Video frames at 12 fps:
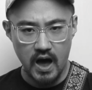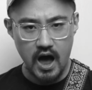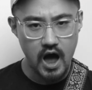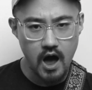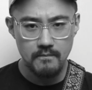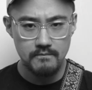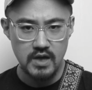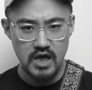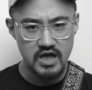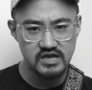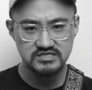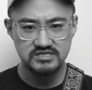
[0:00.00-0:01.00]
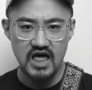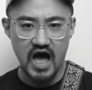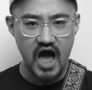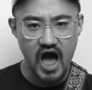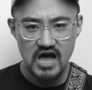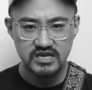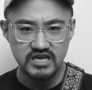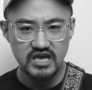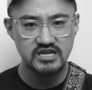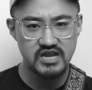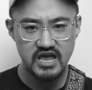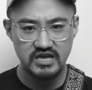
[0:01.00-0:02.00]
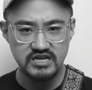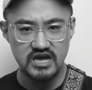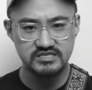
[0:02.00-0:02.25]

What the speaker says: mom is lying in a